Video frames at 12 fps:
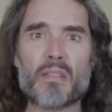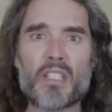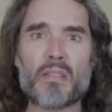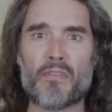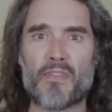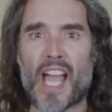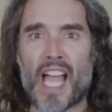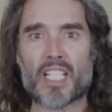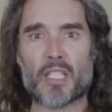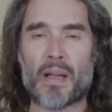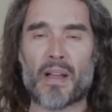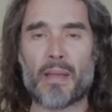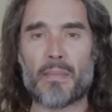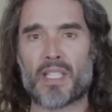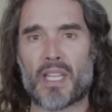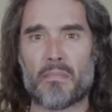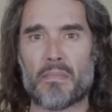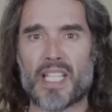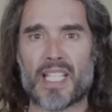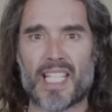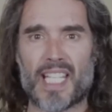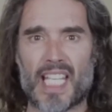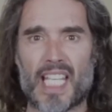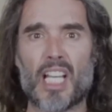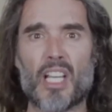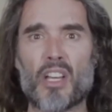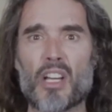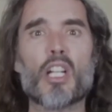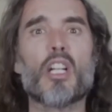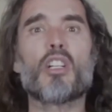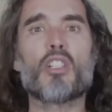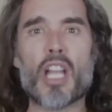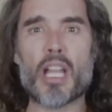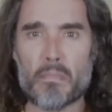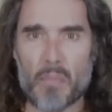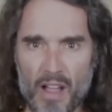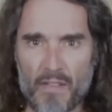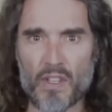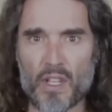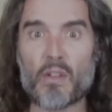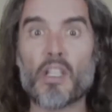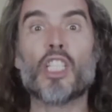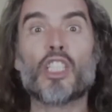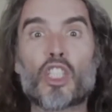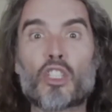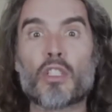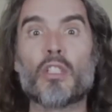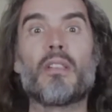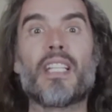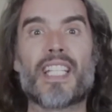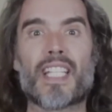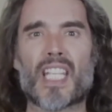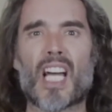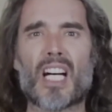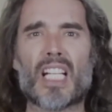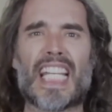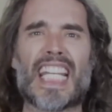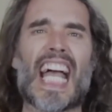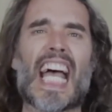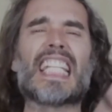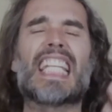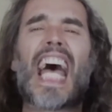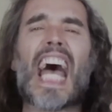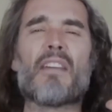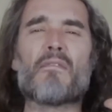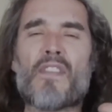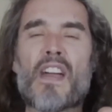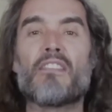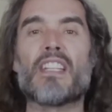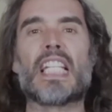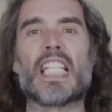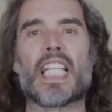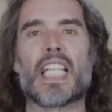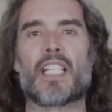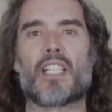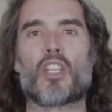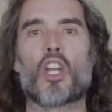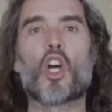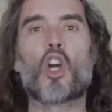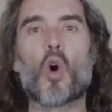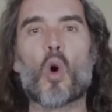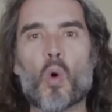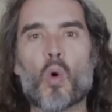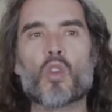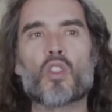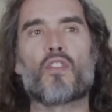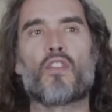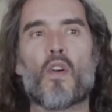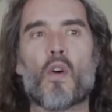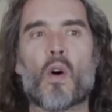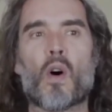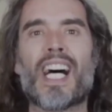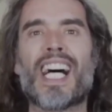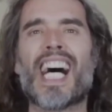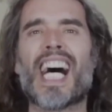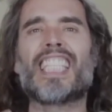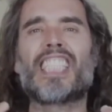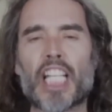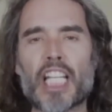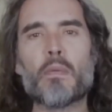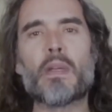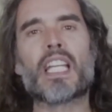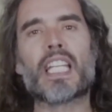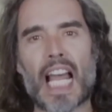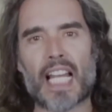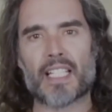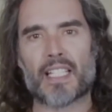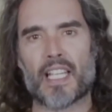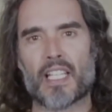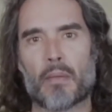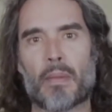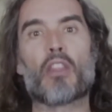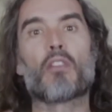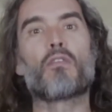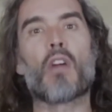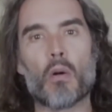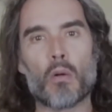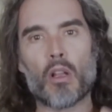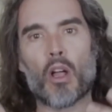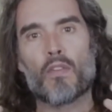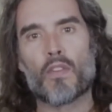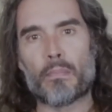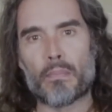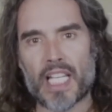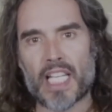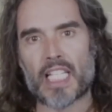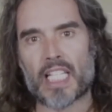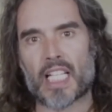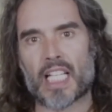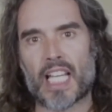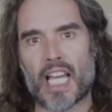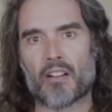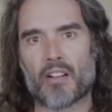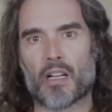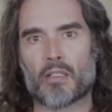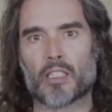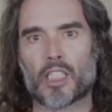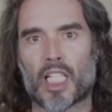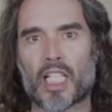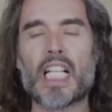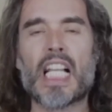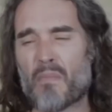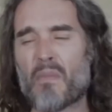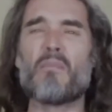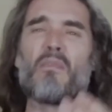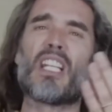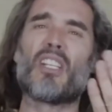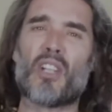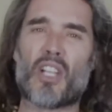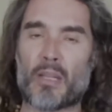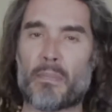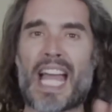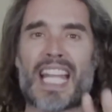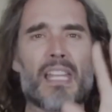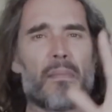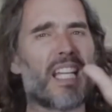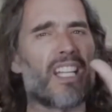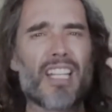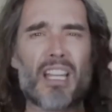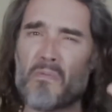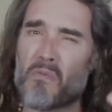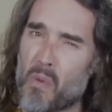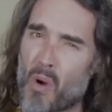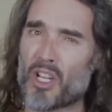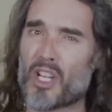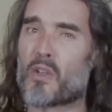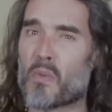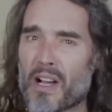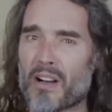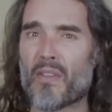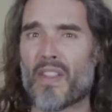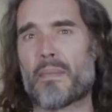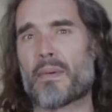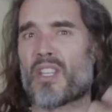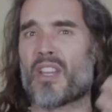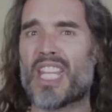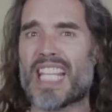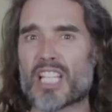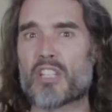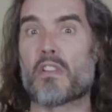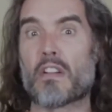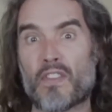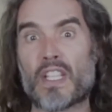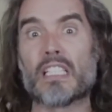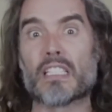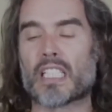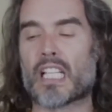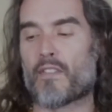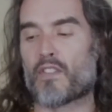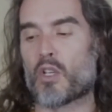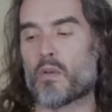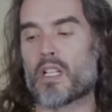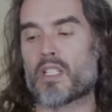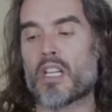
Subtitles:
Some facts about MSNBC that are, in my view, truly startling and at very least cause for a genuine analysis about the role of the media in our culture. And when we look at the pandemic, and I don't want to dwell there because I think it's revealed enough to us,